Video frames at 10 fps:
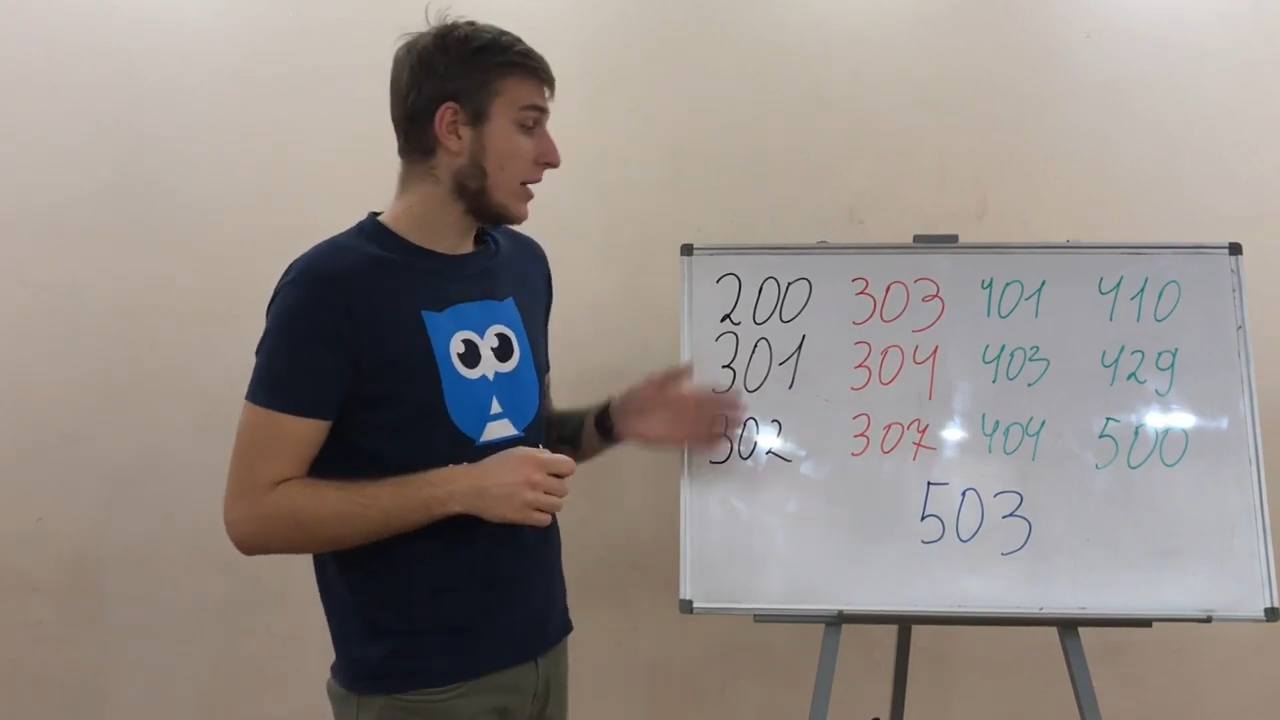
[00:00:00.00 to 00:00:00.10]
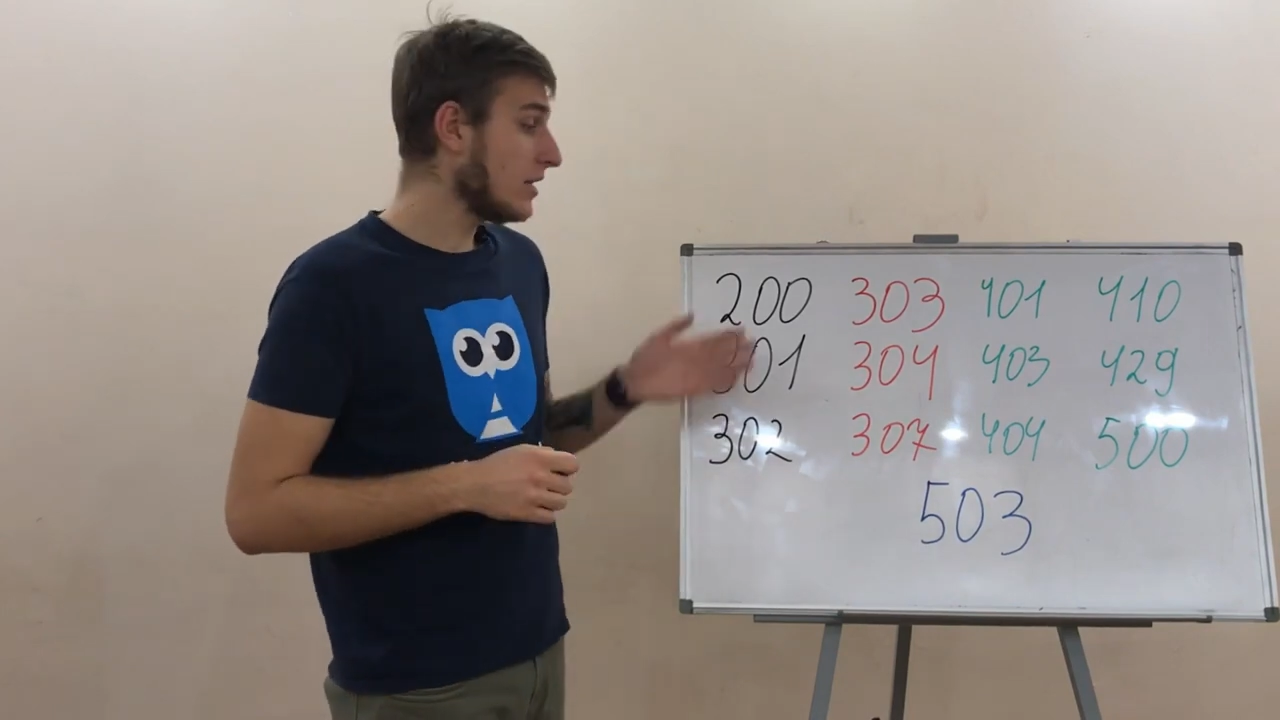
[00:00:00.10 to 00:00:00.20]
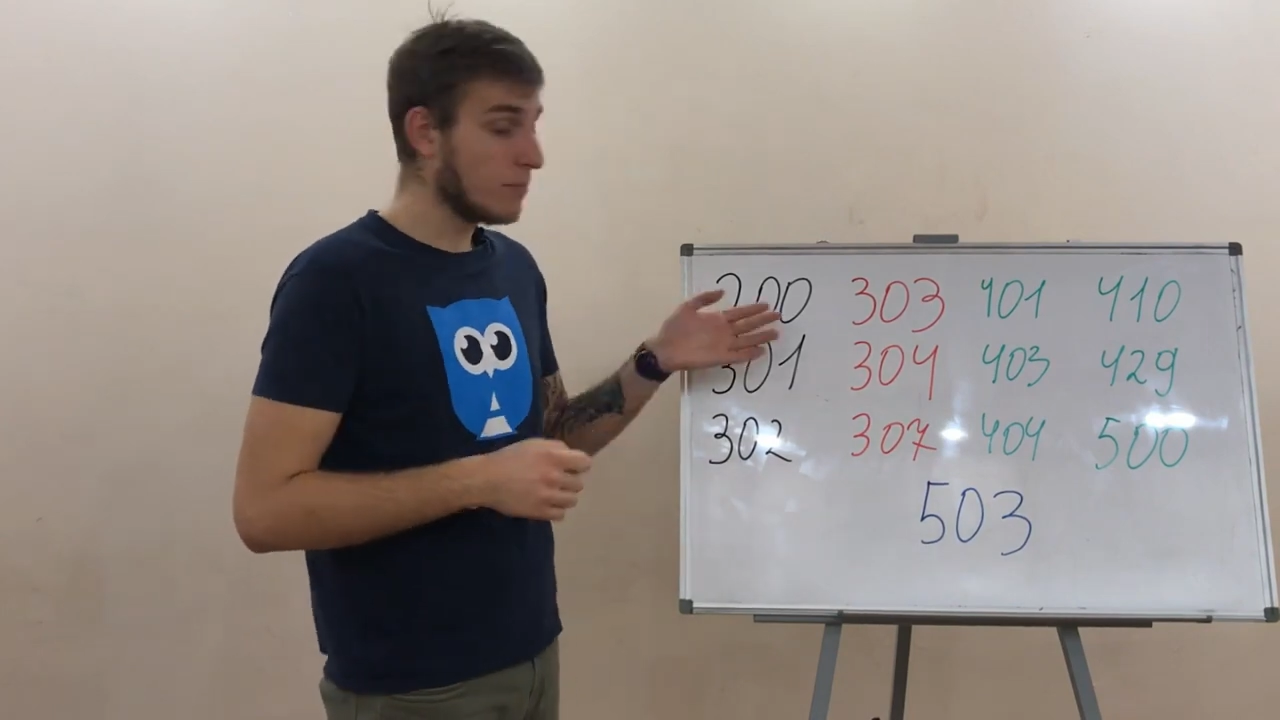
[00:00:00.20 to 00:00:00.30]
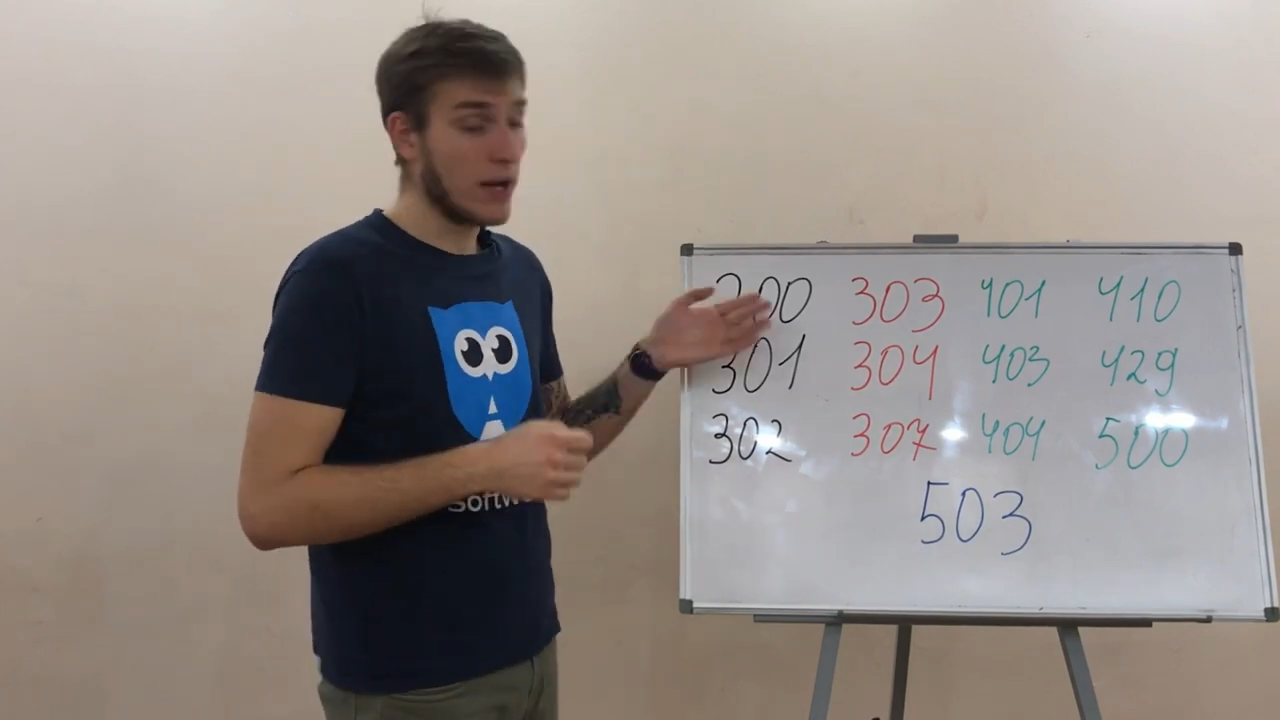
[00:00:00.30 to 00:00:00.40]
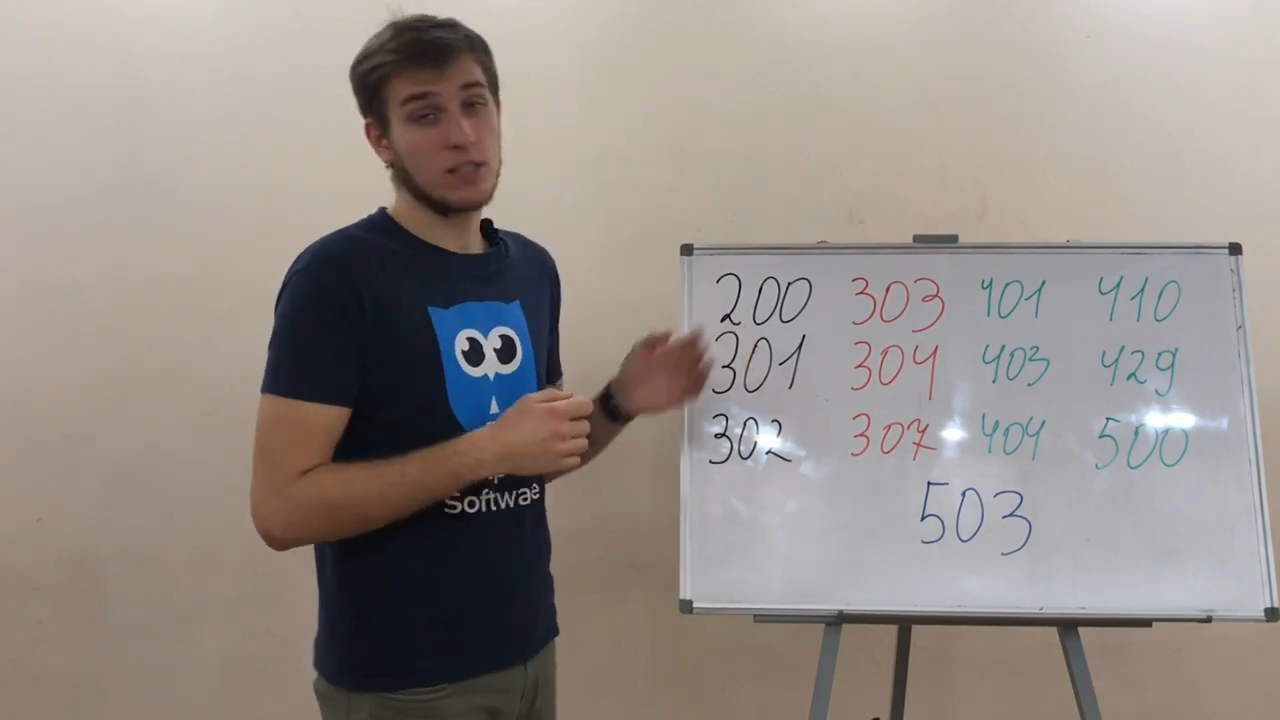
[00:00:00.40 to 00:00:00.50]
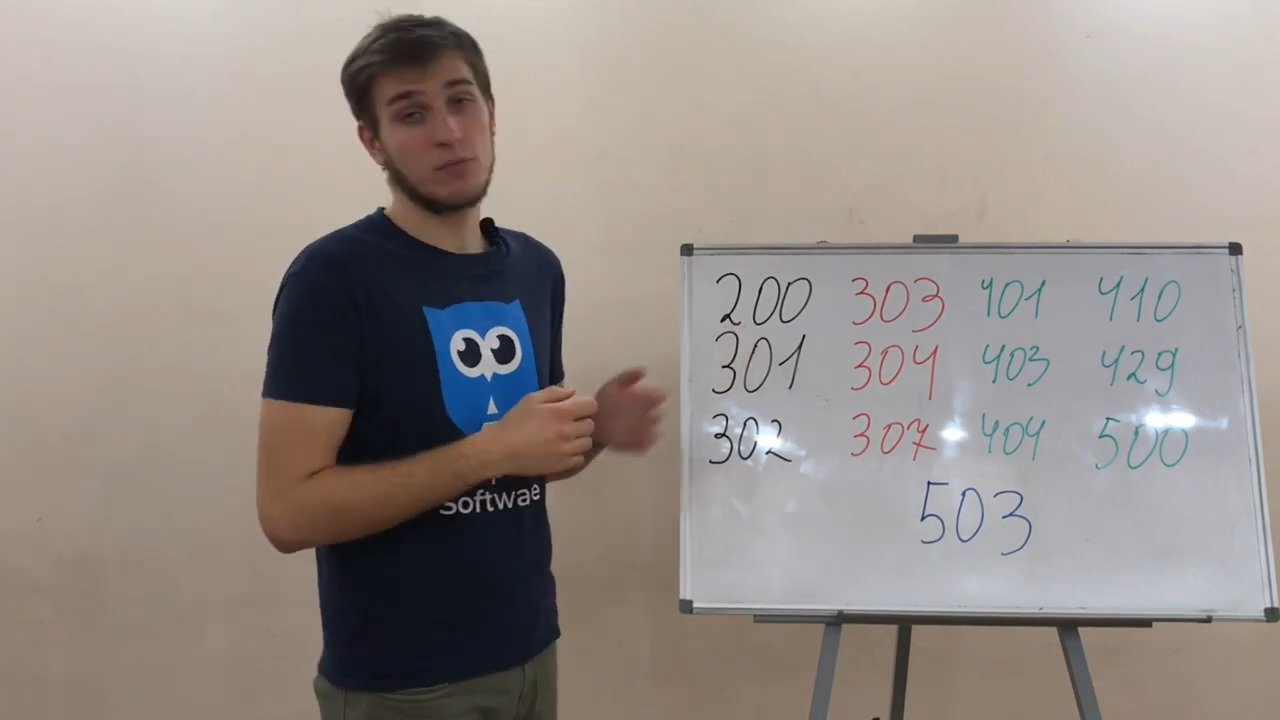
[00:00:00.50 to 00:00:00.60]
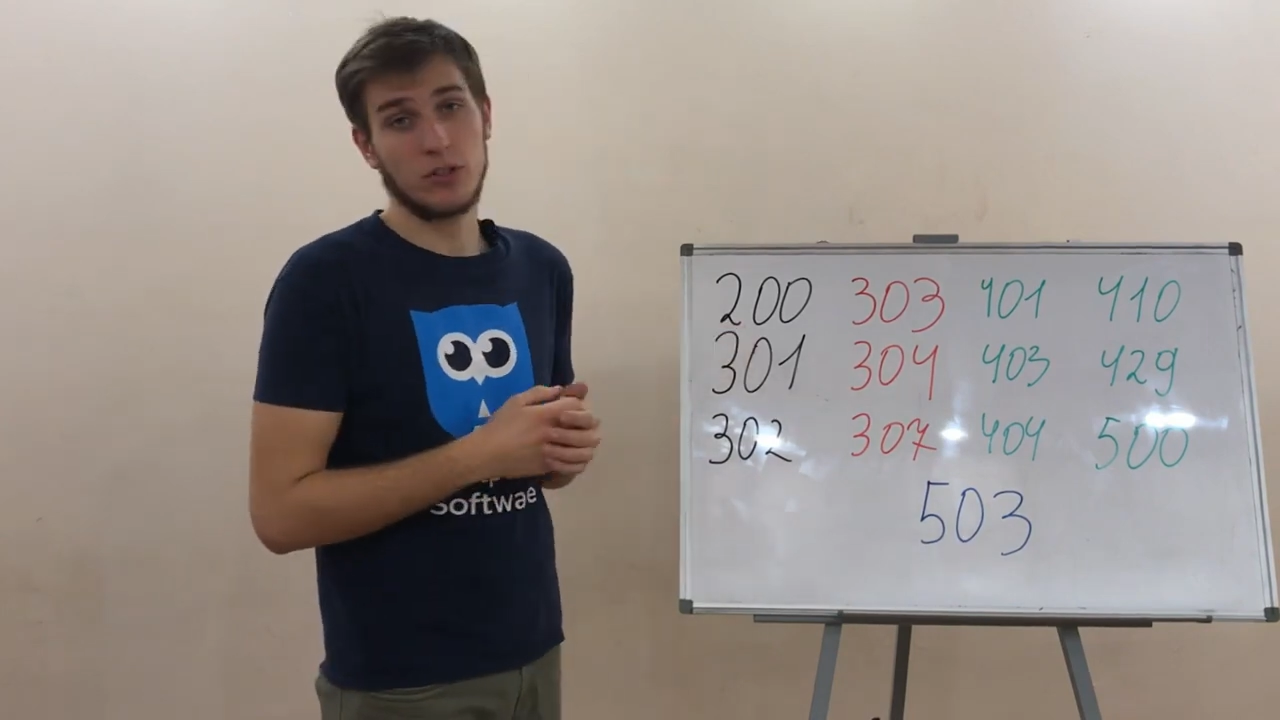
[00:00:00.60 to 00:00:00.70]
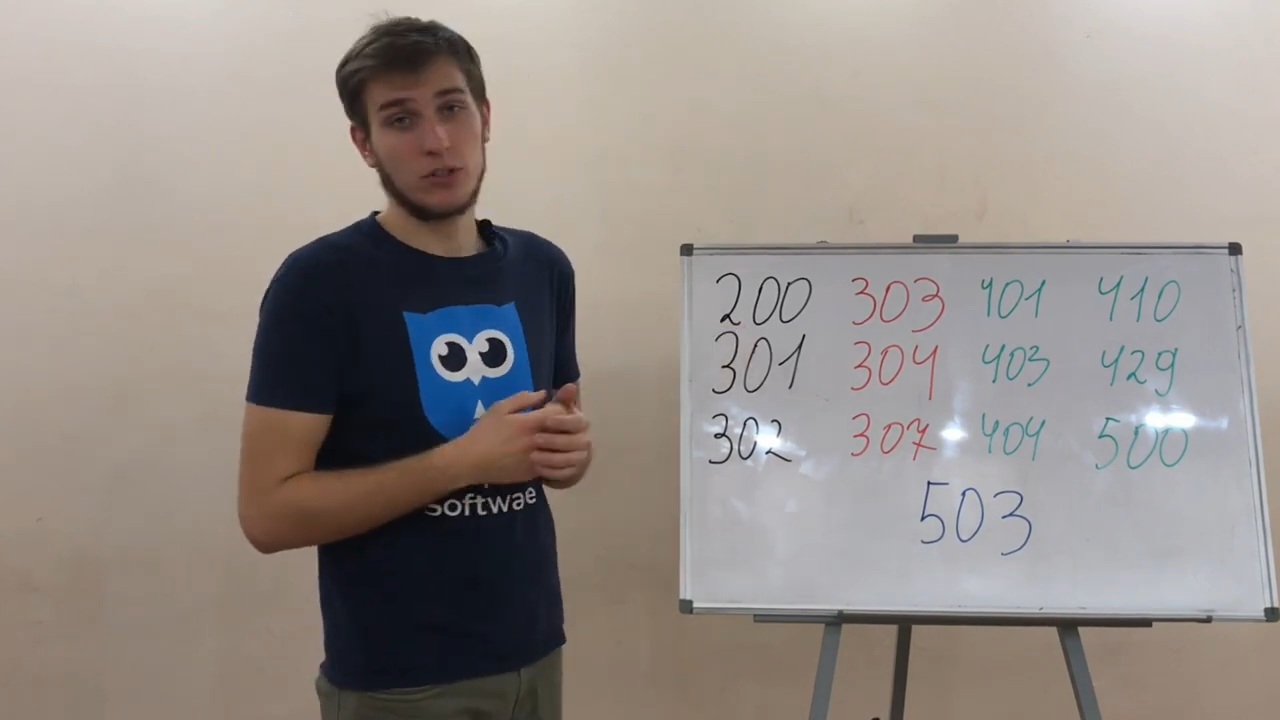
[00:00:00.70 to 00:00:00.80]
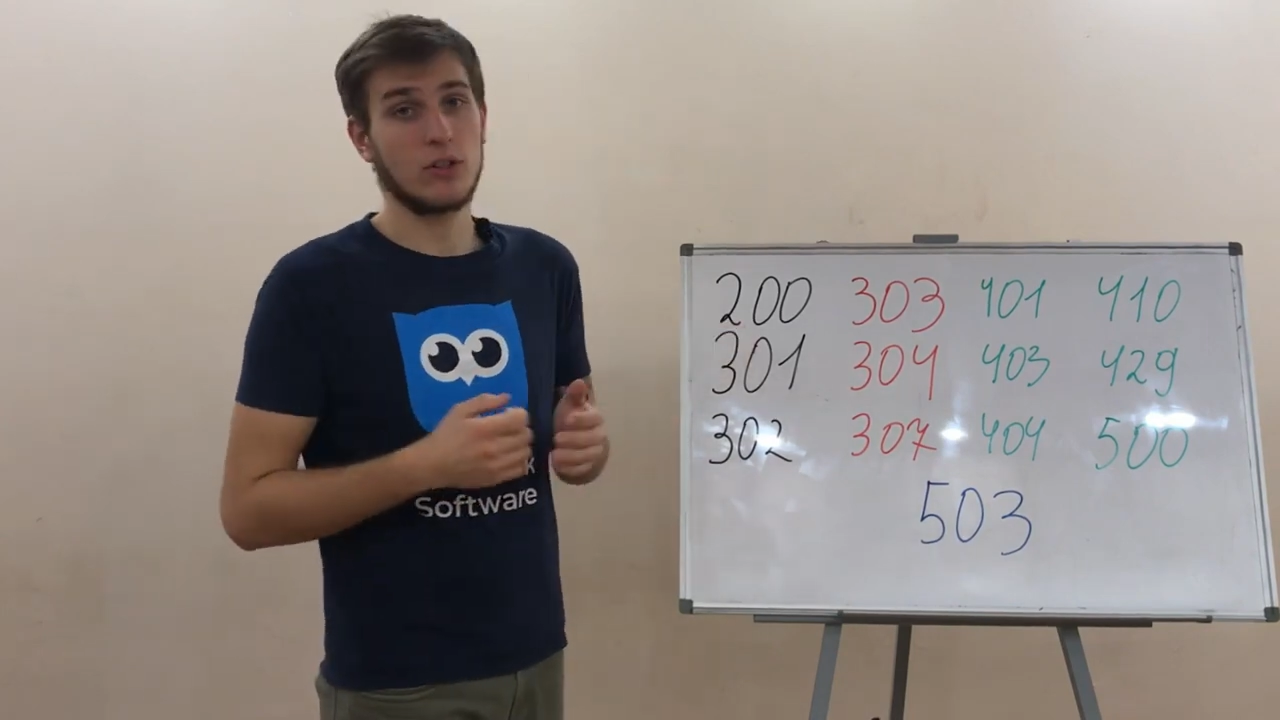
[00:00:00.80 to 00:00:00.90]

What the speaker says: It's possible